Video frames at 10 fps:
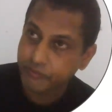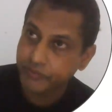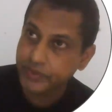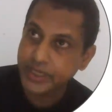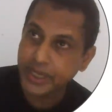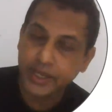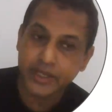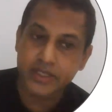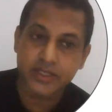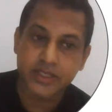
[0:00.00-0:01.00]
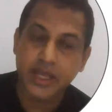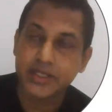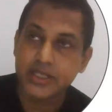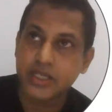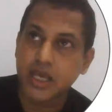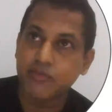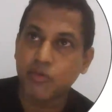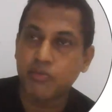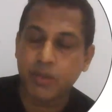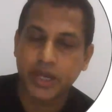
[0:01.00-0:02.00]
we can understand this type
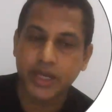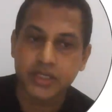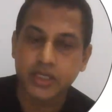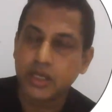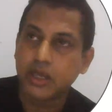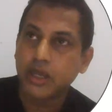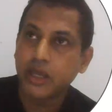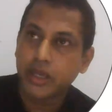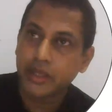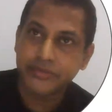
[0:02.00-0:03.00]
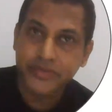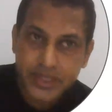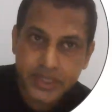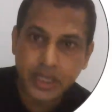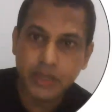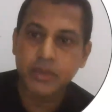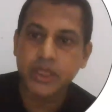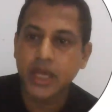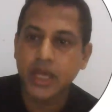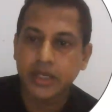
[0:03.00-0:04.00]
of pains? This can be
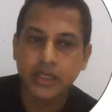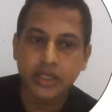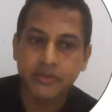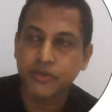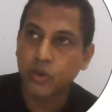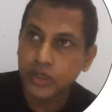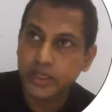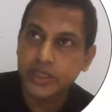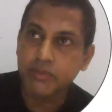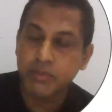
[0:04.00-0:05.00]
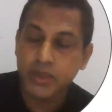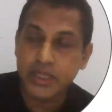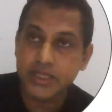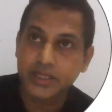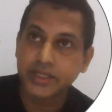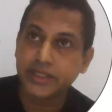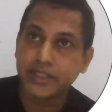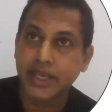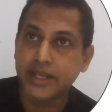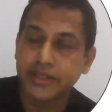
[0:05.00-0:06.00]
done if only the person
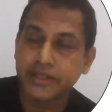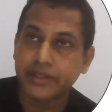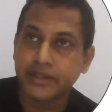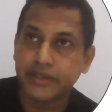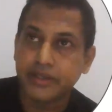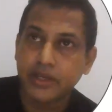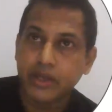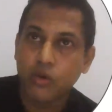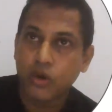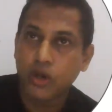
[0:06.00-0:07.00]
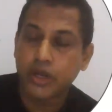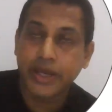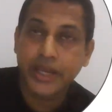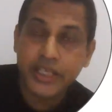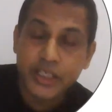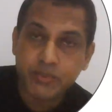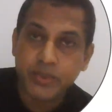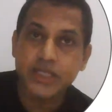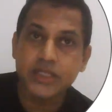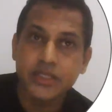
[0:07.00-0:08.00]
can
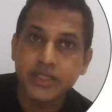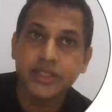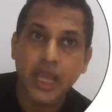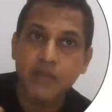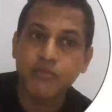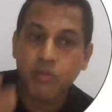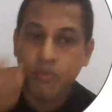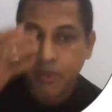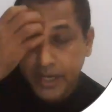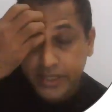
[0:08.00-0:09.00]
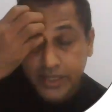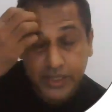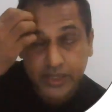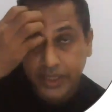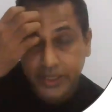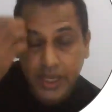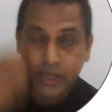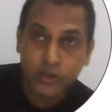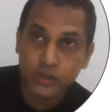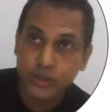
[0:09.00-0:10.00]
express the type of pain he get and
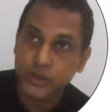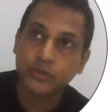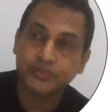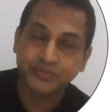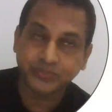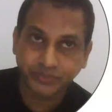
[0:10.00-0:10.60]
also